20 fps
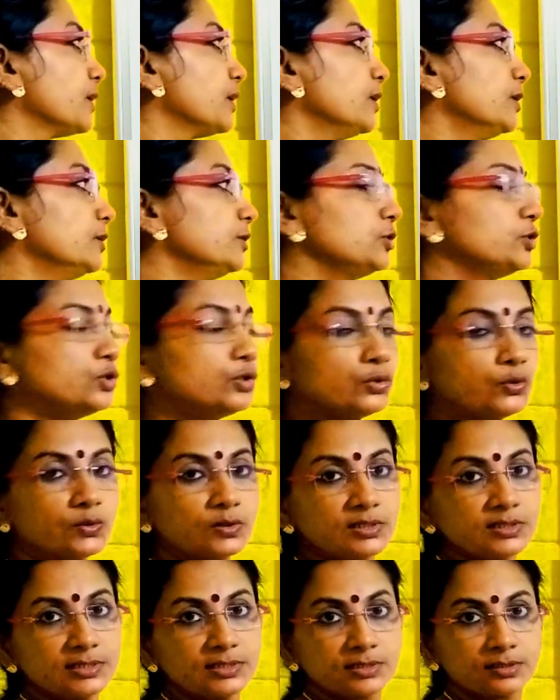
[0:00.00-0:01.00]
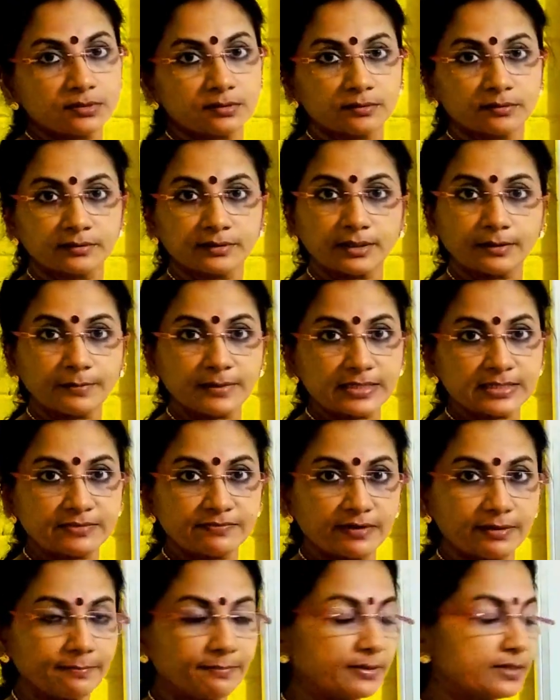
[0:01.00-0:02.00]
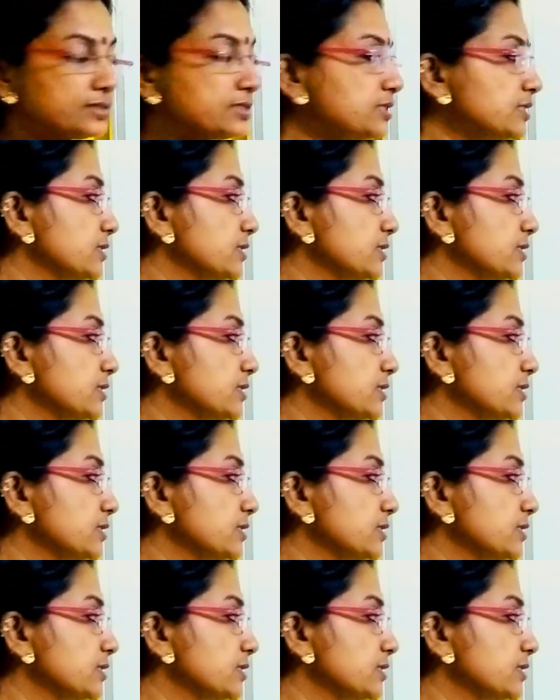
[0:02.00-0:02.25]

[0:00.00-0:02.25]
tools, that means weapons,